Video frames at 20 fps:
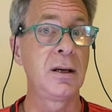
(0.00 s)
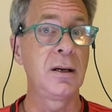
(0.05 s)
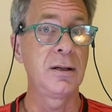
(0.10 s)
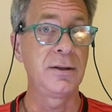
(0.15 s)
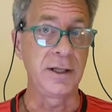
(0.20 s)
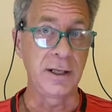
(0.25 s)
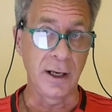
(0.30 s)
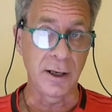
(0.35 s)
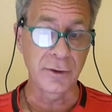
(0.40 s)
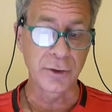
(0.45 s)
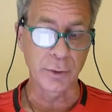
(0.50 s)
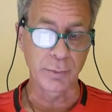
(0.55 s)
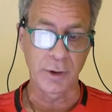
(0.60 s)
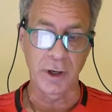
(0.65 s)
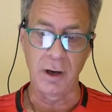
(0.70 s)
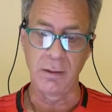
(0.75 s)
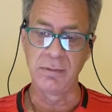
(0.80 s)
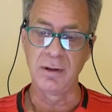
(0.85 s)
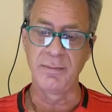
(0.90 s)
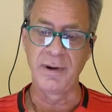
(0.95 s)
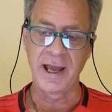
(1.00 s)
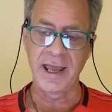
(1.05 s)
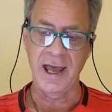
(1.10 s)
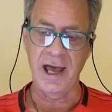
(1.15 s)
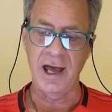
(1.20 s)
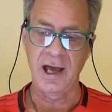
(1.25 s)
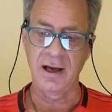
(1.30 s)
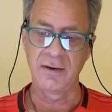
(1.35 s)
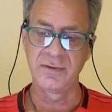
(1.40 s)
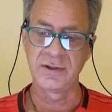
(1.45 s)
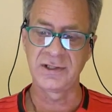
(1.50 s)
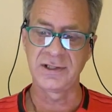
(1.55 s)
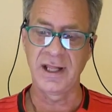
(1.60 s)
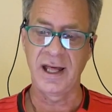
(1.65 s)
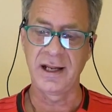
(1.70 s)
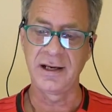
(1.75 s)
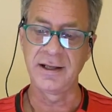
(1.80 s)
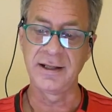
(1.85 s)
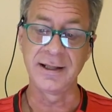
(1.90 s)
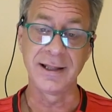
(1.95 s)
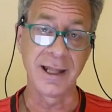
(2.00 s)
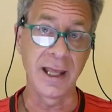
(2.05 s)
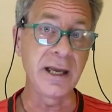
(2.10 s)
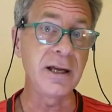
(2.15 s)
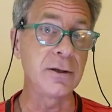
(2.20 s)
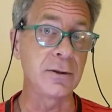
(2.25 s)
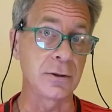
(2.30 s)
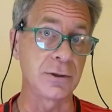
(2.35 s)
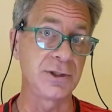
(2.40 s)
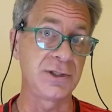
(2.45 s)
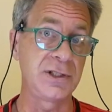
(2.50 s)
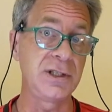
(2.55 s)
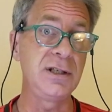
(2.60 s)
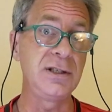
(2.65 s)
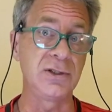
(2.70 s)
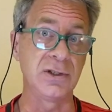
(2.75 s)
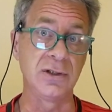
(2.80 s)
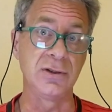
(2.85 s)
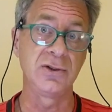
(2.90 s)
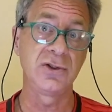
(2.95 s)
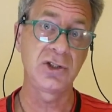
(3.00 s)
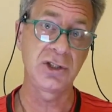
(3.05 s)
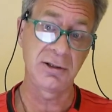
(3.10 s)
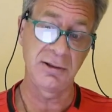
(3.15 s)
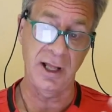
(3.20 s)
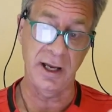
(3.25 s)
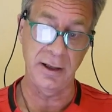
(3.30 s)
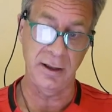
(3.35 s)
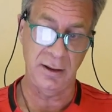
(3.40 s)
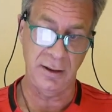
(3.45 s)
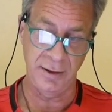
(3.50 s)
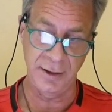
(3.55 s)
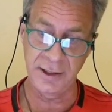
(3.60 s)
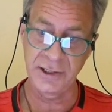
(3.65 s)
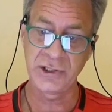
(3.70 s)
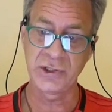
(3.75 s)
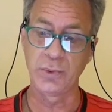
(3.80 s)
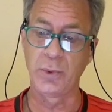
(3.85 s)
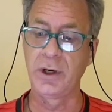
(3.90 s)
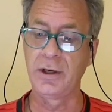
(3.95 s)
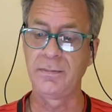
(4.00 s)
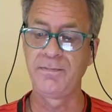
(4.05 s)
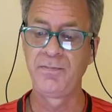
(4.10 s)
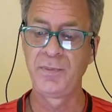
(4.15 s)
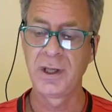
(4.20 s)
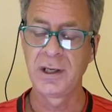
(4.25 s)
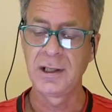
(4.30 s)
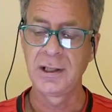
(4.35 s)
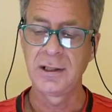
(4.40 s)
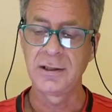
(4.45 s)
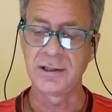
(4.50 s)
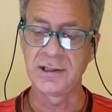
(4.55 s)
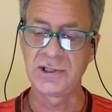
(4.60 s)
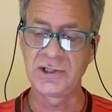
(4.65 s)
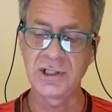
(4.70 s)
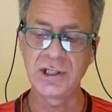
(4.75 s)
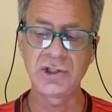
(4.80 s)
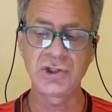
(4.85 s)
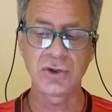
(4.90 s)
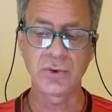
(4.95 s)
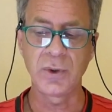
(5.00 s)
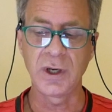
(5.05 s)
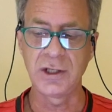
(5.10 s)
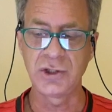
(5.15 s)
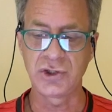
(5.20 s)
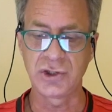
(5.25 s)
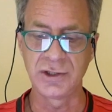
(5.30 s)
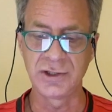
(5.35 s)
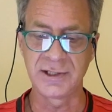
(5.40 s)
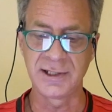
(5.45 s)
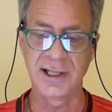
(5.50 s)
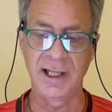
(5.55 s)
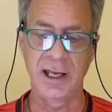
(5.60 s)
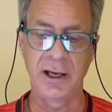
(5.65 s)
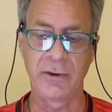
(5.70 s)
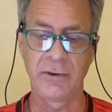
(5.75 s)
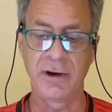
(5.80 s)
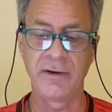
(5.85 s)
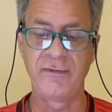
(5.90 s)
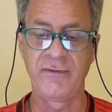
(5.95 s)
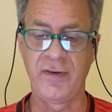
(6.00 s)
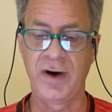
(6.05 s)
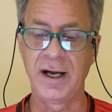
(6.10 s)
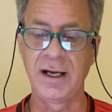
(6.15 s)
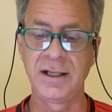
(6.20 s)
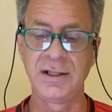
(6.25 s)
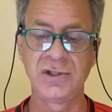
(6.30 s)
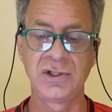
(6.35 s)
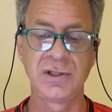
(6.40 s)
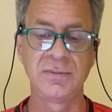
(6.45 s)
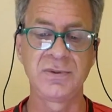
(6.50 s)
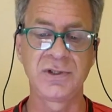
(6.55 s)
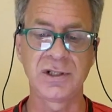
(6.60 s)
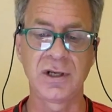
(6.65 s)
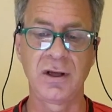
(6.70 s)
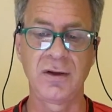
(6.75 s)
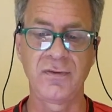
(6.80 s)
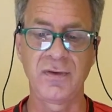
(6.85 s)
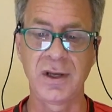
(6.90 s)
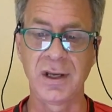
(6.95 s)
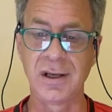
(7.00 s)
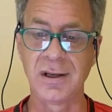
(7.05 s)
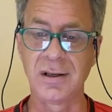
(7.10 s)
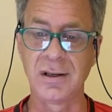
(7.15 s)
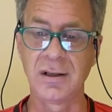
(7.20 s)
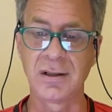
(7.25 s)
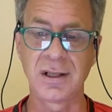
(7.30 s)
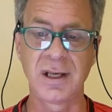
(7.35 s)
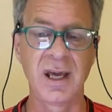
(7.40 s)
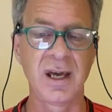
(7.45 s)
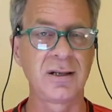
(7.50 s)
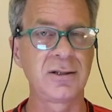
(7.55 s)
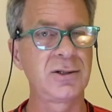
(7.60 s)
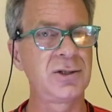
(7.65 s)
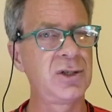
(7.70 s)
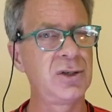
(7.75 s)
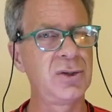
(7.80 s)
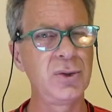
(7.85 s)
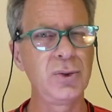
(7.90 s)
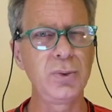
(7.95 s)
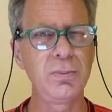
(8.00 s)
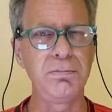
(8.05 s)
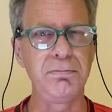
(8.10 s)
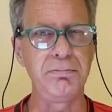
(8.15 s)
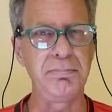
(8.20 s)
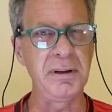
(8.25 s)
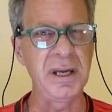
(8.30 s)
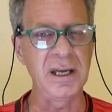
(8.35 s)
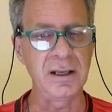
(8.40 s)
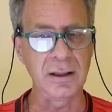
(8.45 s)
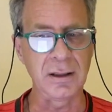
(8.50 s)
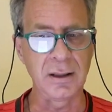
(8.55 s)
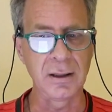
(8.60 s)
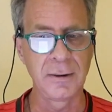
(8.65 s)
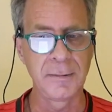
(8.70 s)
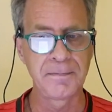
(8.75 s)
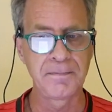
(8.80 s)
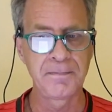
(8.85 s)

The other problem I have is that in later seasons, like this one, the situations Larry finds himself in get too big.